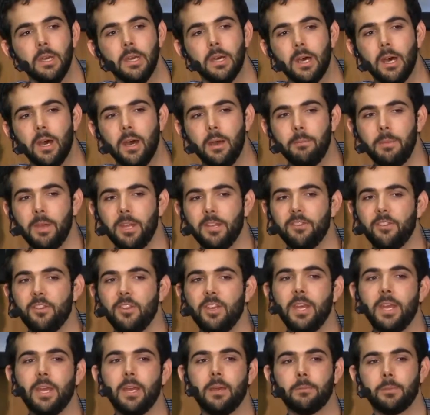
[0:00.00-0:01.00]
And
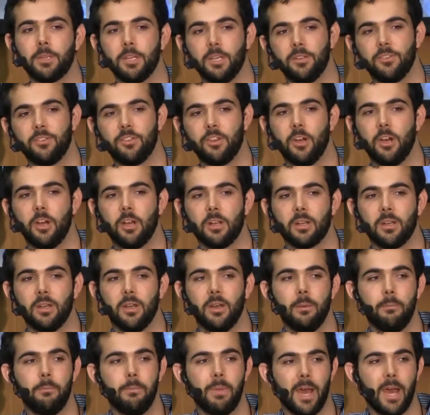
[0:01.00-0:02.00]
today I'm going to talk
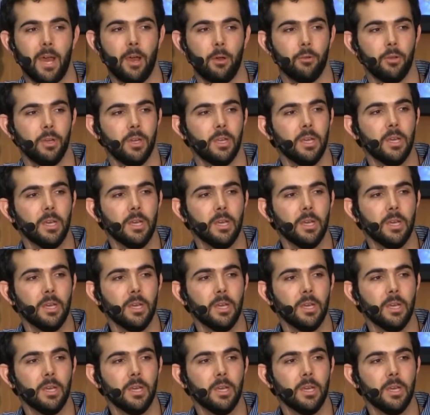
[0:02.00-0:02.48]
about